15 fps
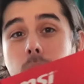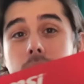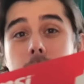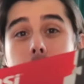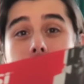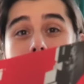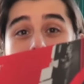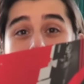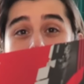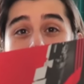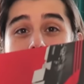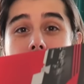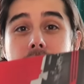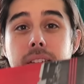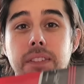one in particular
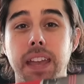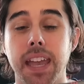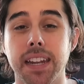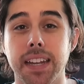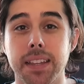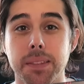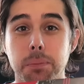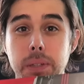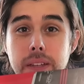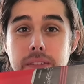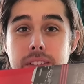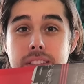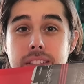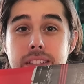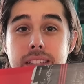have, and I believe
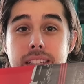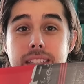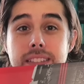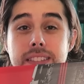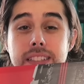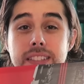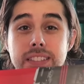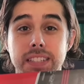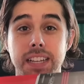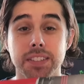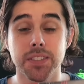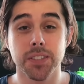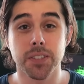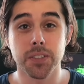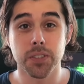this is the
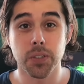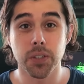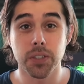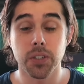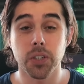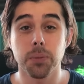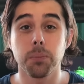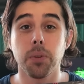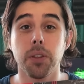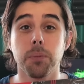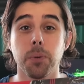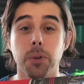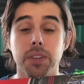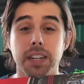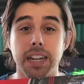successor to the current
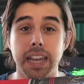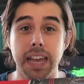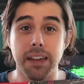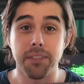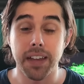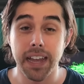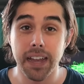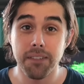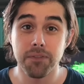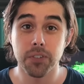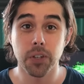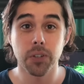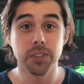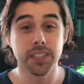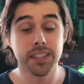motherboard that I have. I have
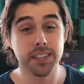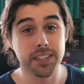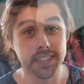currently the